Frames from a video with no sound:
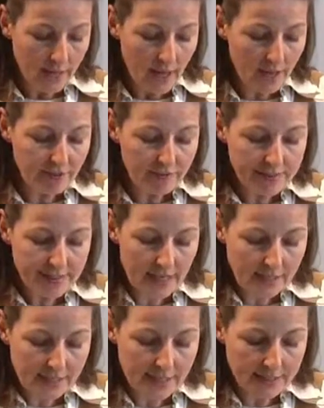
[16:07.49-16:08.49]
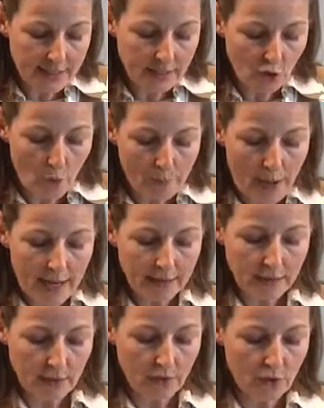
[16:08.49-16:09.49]
A vivid young city
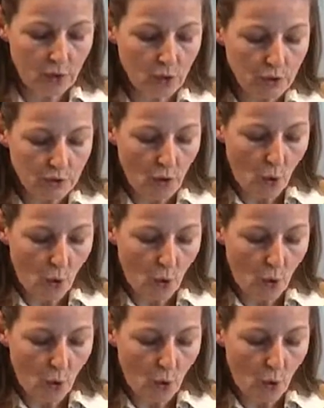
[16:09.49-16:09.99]
combined the good